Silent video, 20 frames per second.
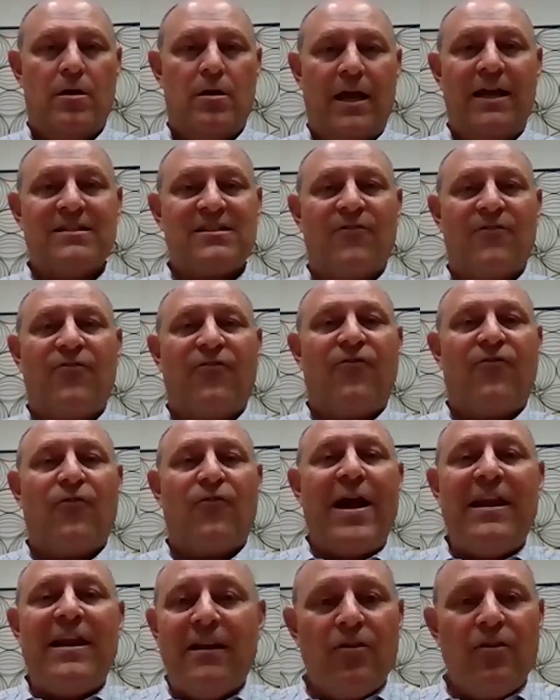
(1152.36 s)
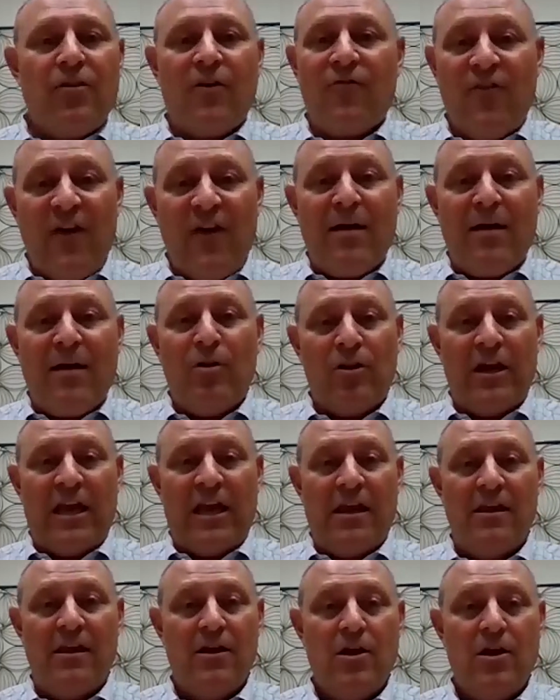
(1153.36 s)
It's a friend of the family.
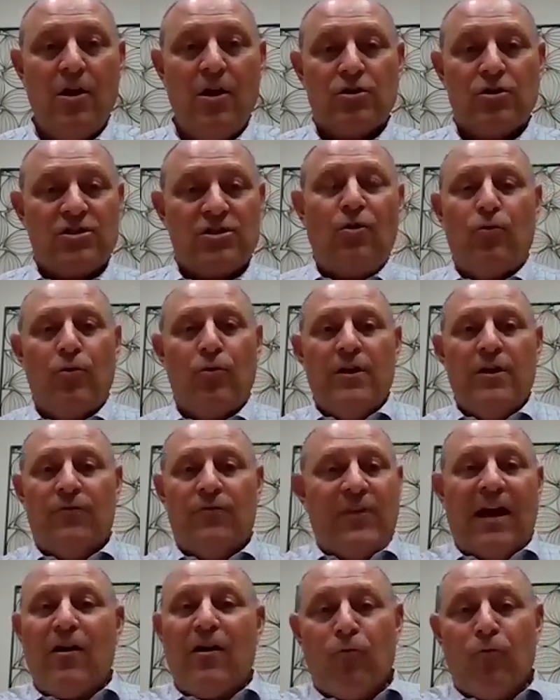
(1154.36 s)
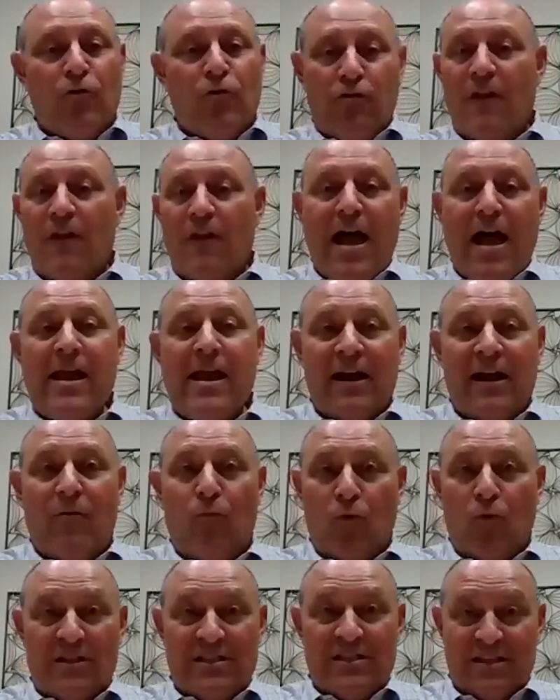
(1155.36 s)
So they're relying on
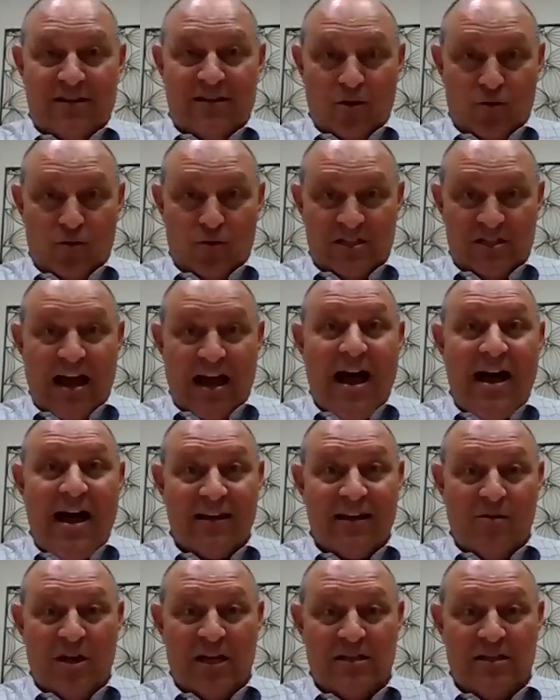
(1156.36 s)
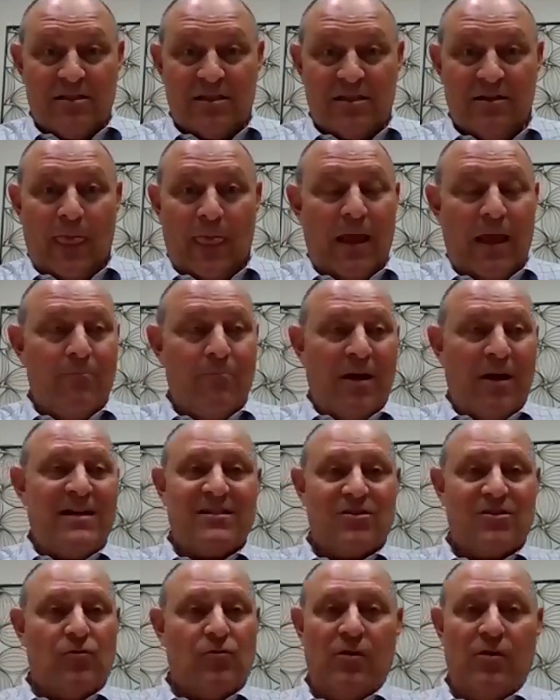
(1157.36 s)
what's in those documents. And
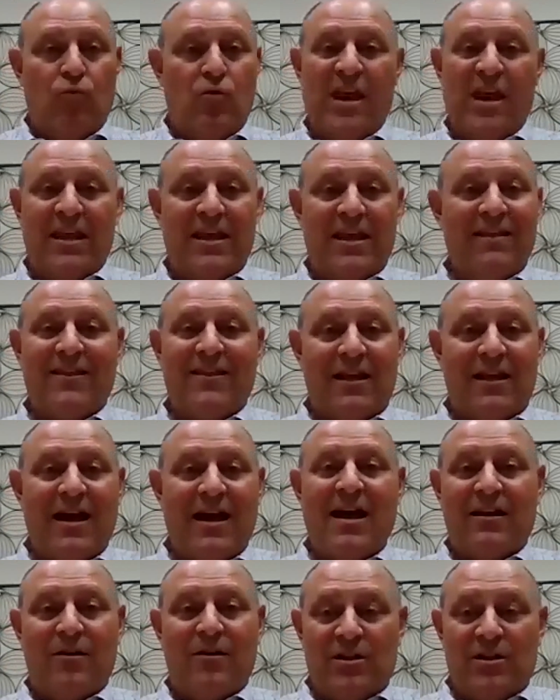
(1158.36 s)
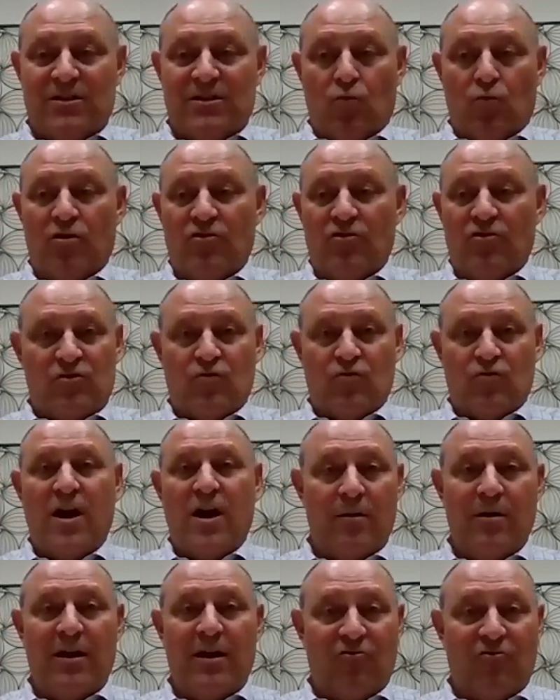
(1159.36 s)
basically, we get the documents and we're just
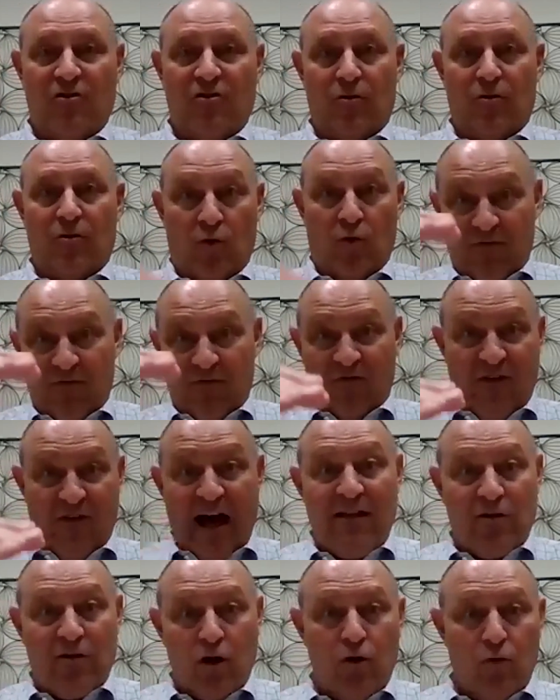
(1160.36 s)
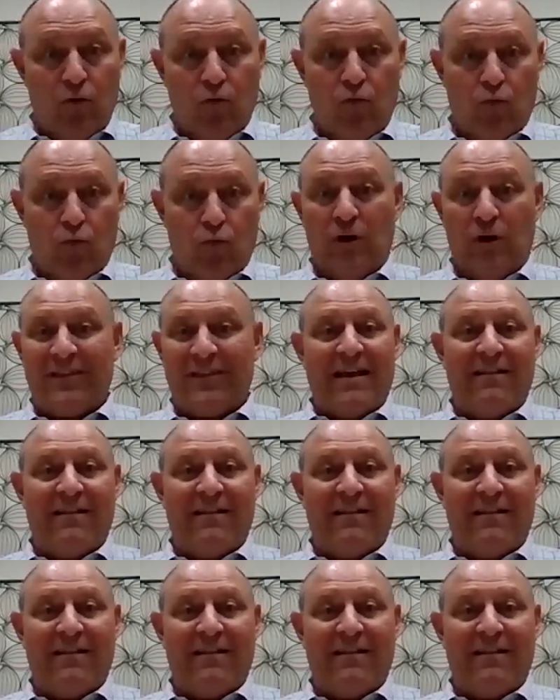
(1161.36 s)
trying to make sure that we follow what they